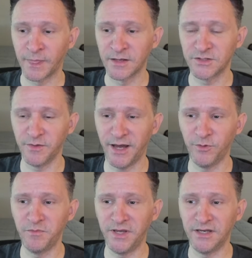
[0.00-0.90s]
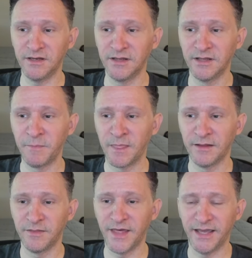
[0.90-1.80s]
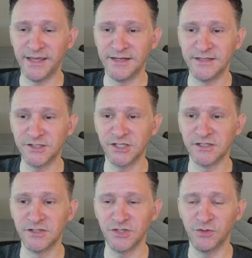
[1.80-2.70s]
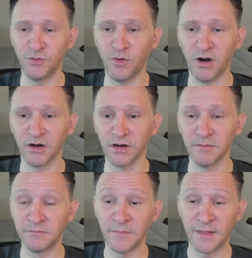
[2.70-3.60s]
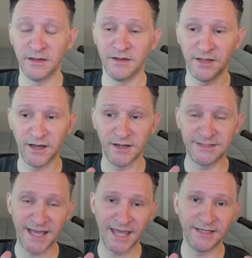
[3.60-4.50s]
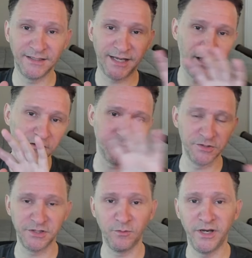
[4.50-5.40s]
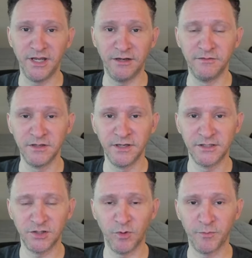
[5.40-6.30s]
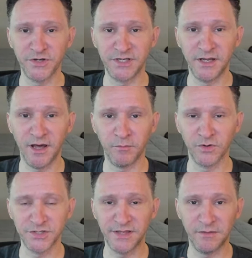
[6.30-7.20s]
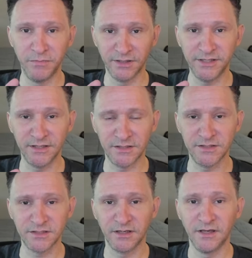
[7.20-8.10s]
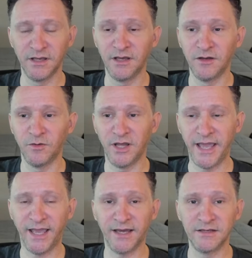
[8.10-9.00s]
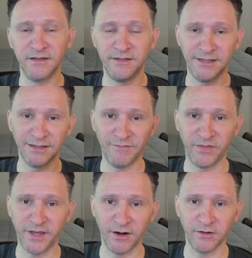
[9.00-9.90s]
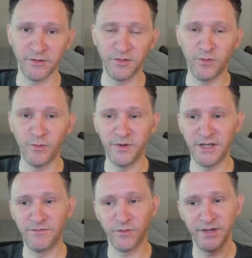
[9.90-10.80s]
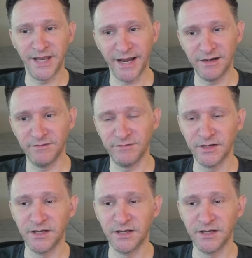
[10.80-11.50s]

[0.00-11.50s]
So that would mean that in addition to our 10 characters that we need to represent numbers in the billions, and the 11th character that we would need for the negative